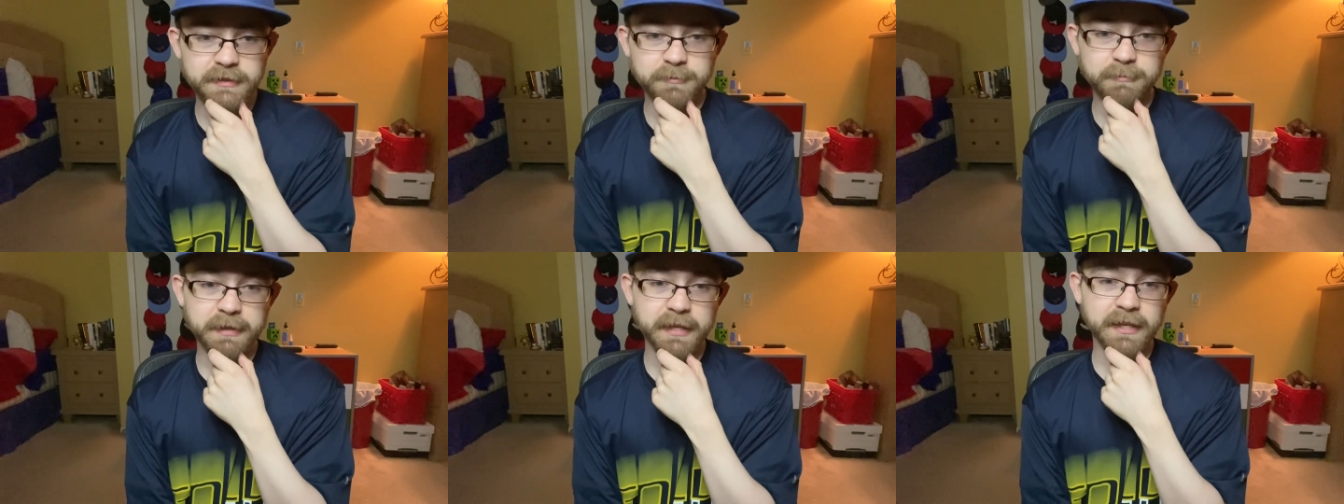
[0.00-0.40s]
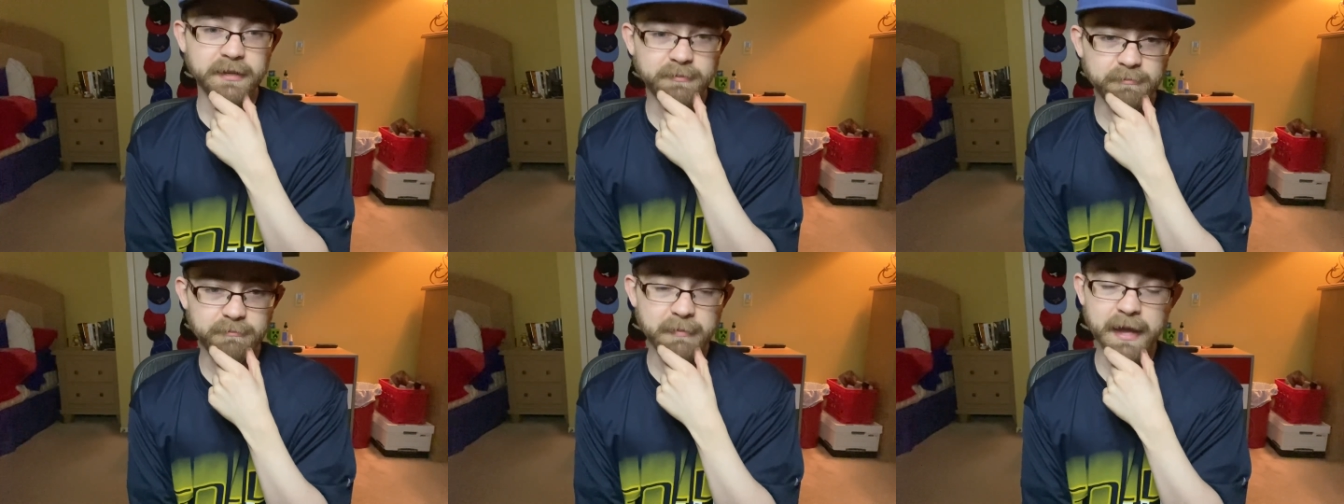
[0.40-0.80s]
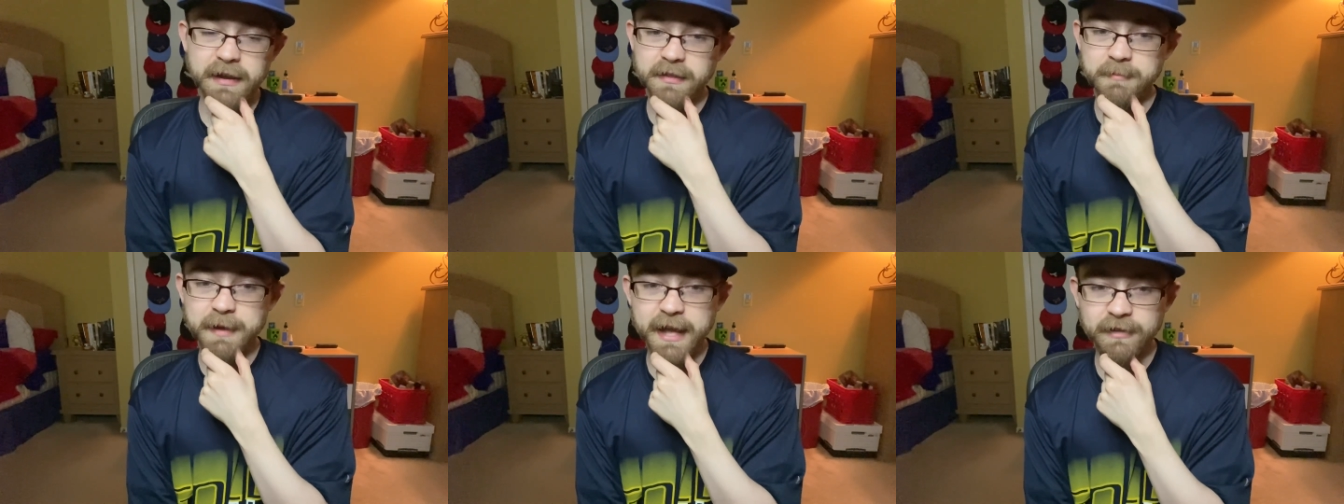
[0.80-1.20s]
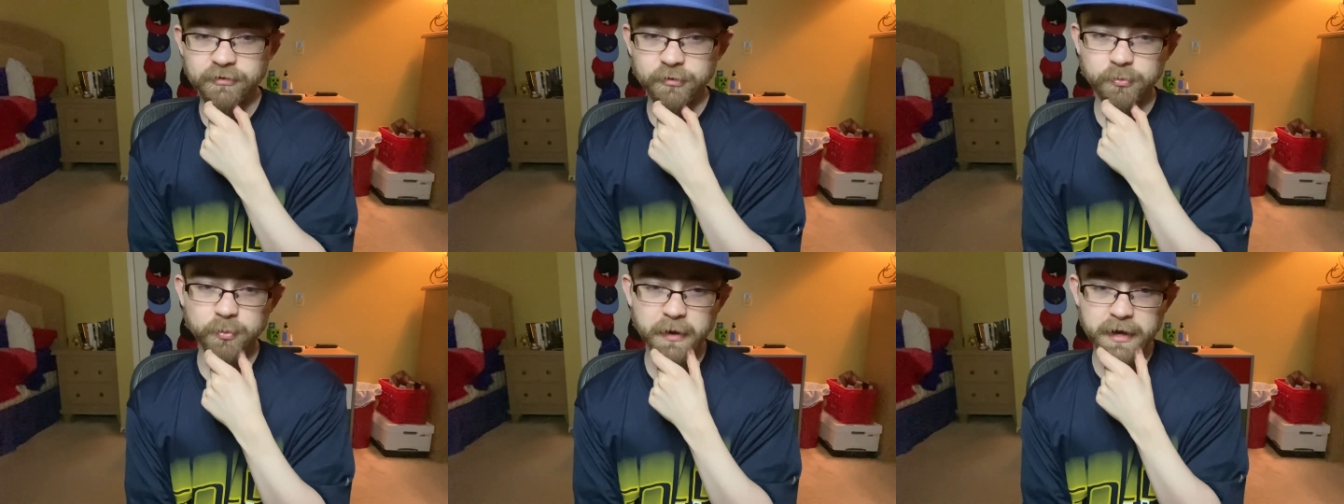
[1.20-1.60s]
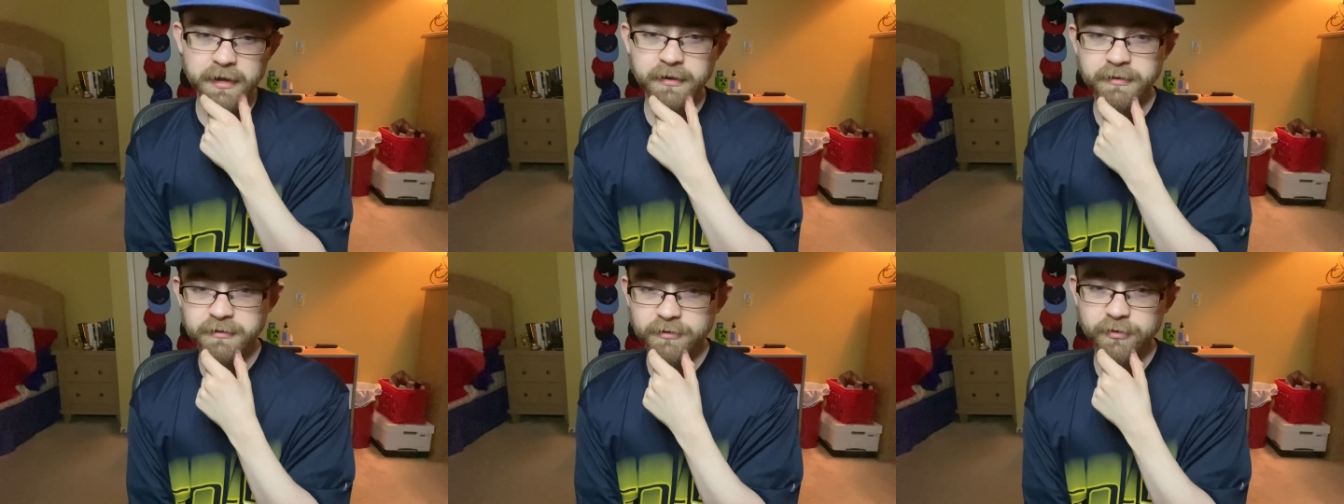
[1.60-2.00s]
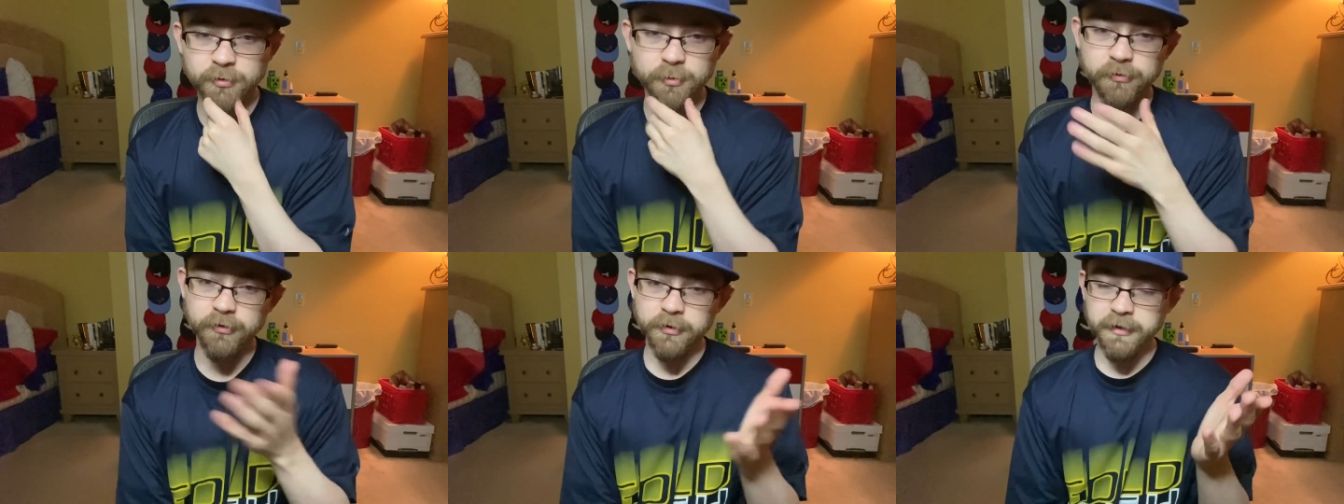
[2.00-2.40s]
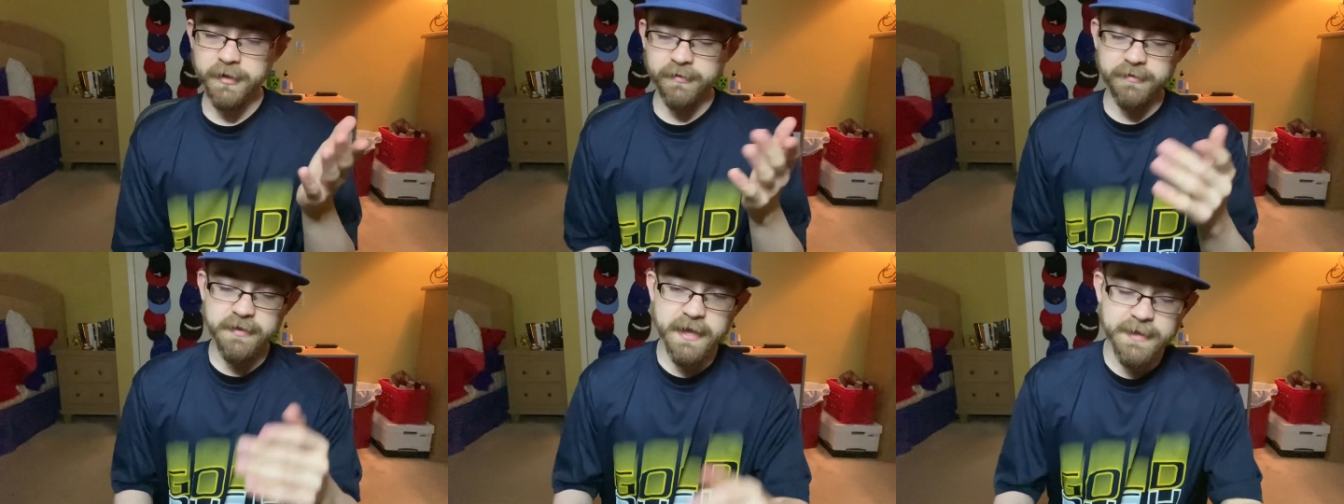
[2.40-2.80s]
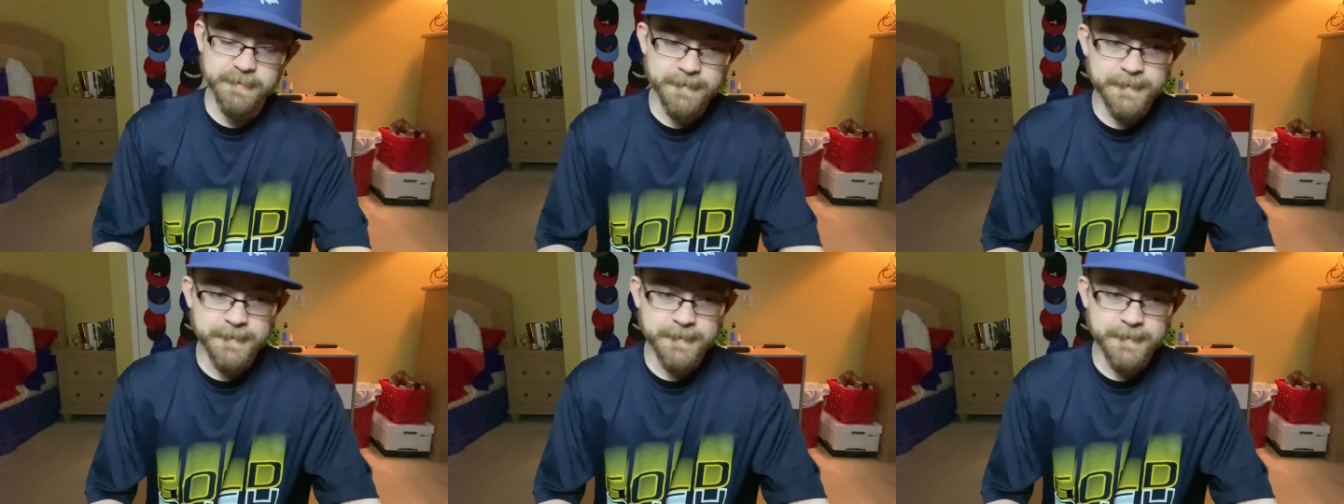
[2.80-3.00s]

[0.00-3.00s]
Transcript: being man of the match as well to a certain extent.